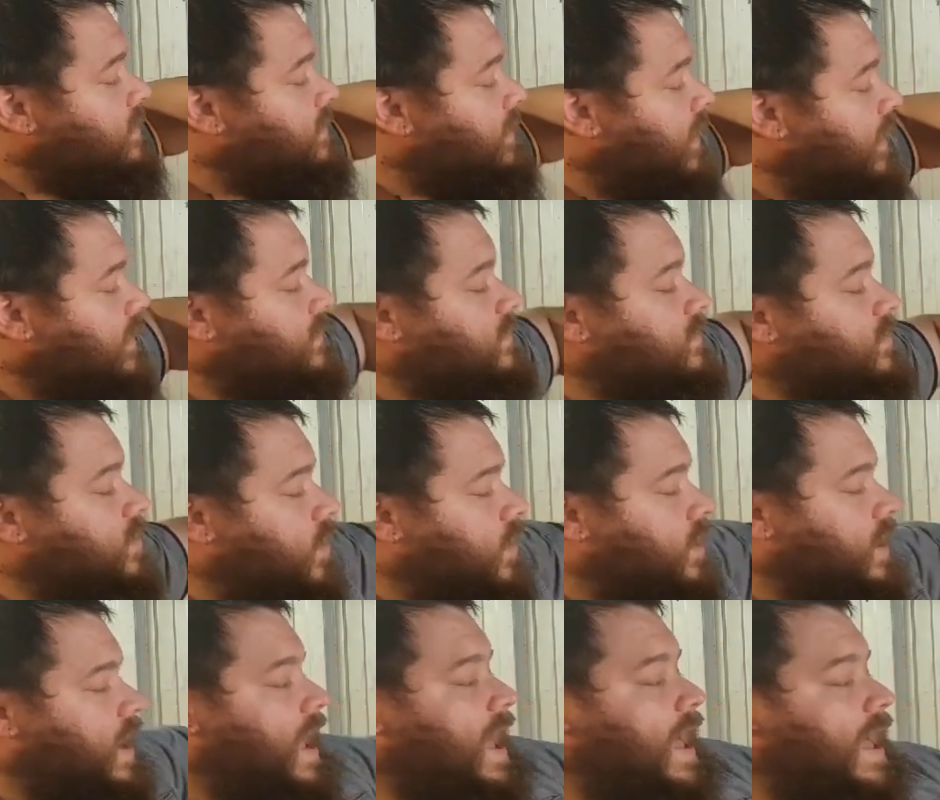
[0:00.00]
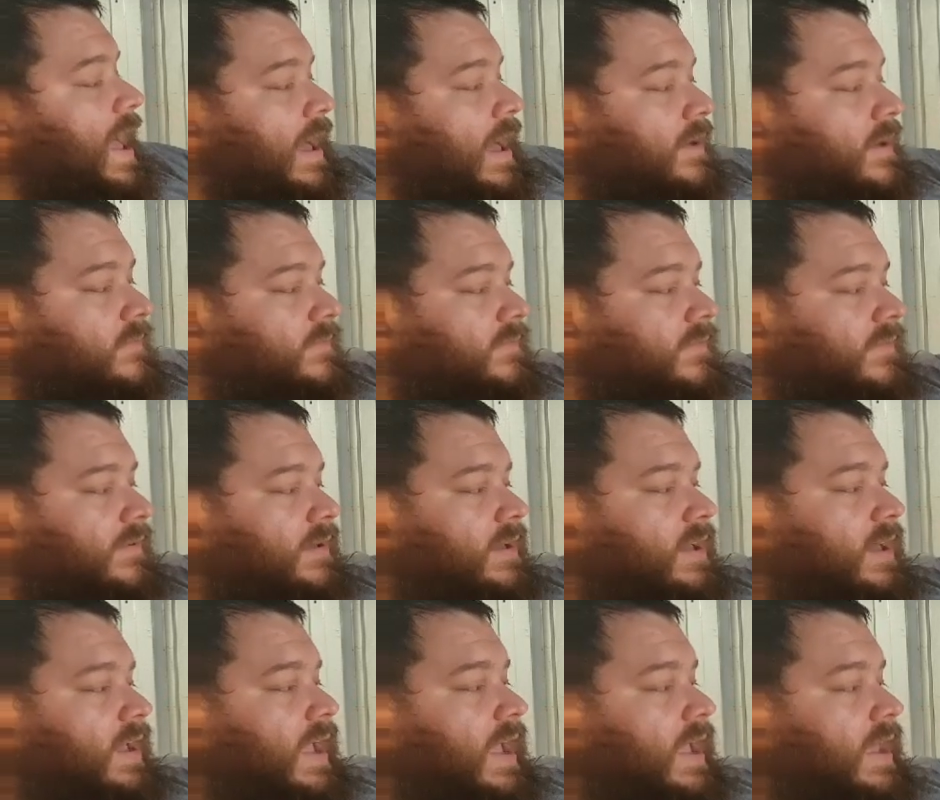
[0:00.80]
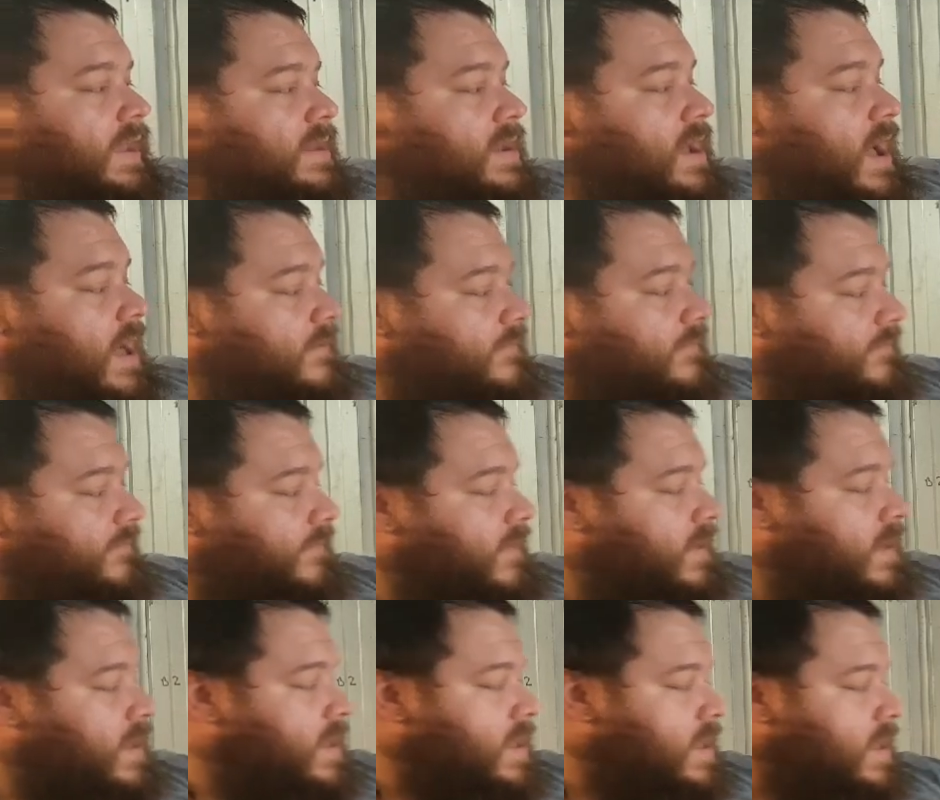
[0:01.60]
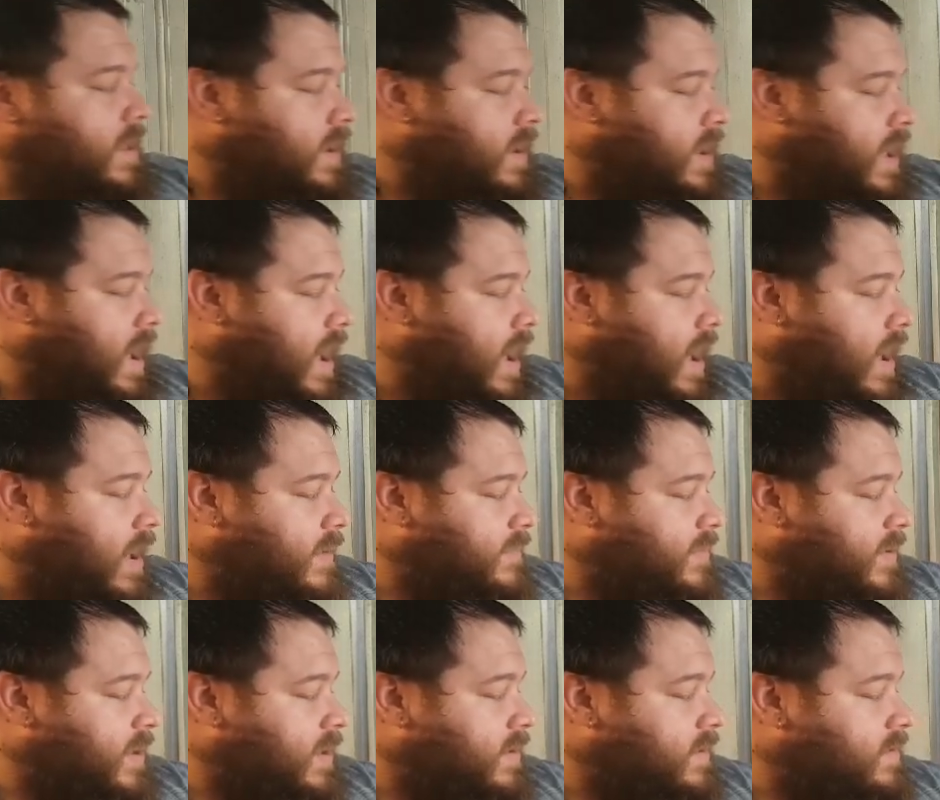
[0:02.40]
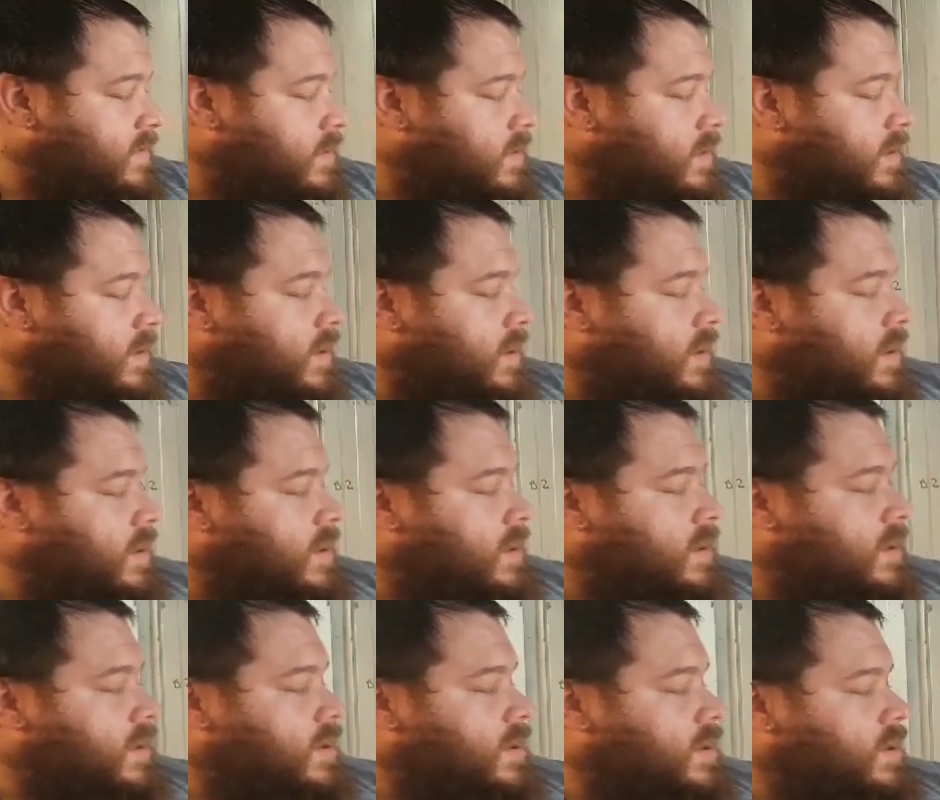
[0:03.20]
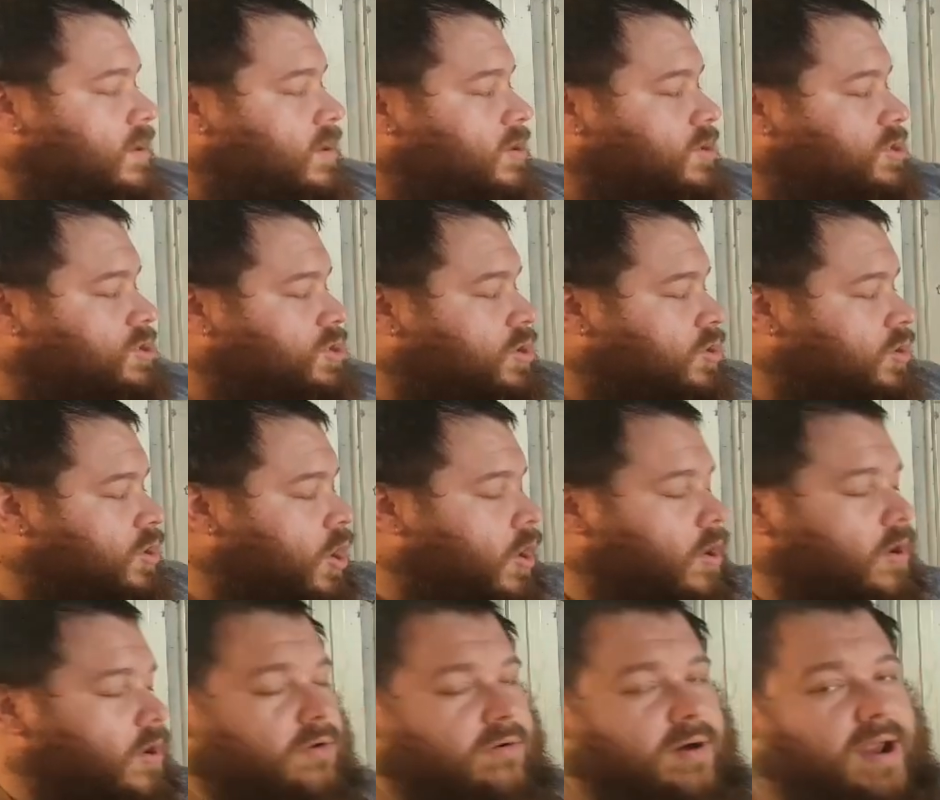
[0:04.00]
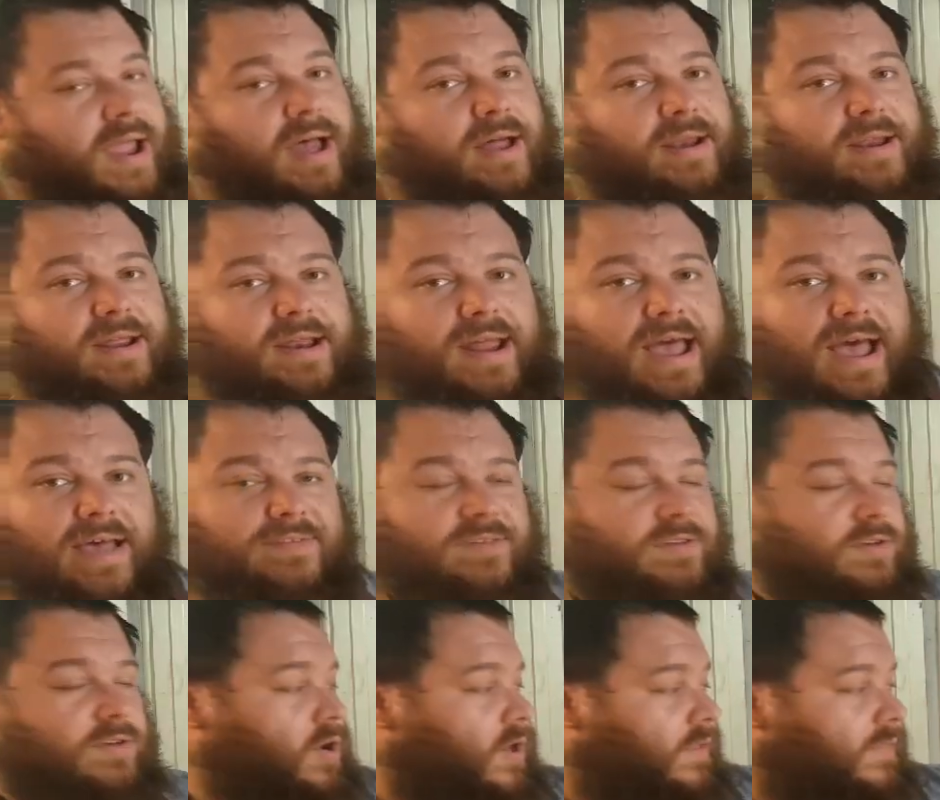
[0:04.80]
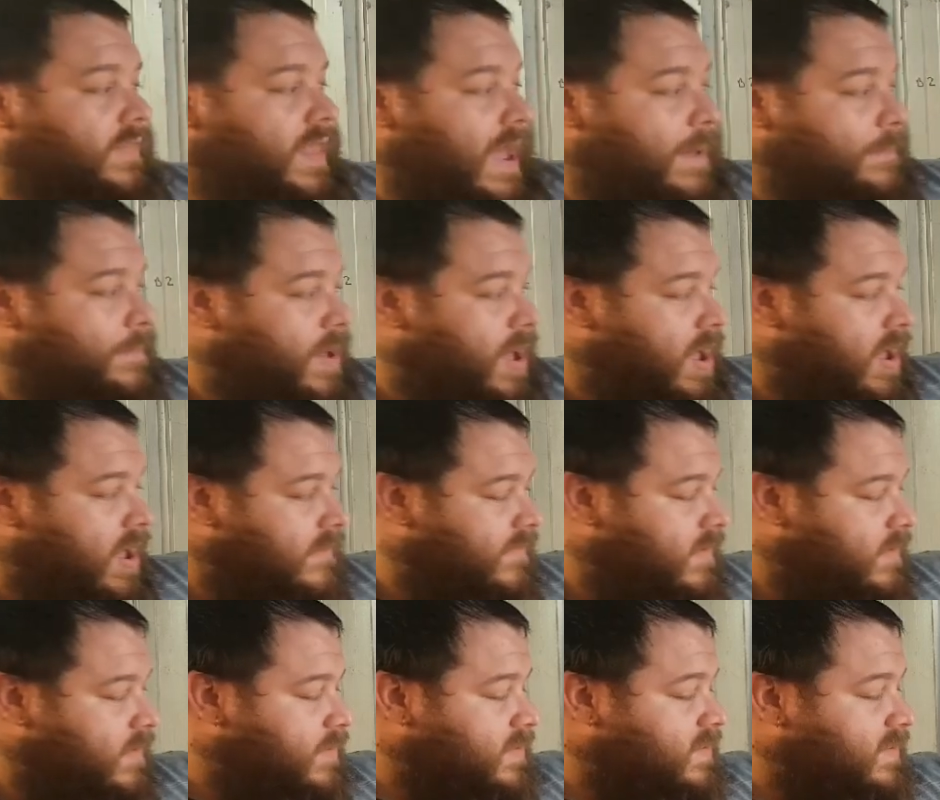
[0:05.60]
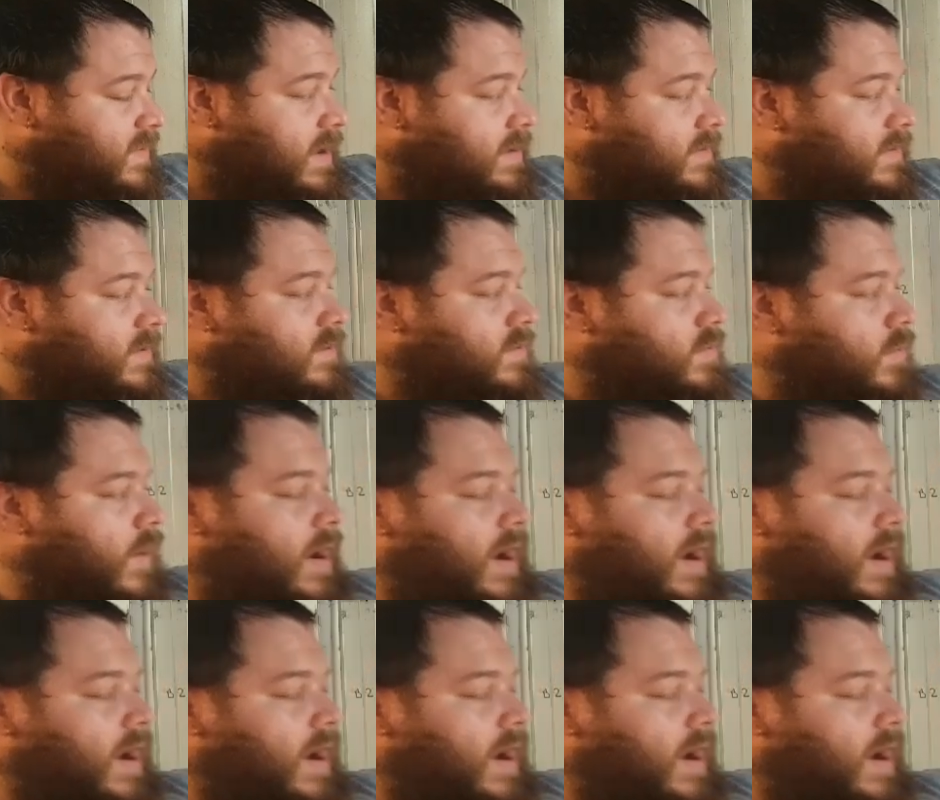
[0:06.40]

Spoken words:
does not have enough carbon to go around, it hasn't got that perfect percentage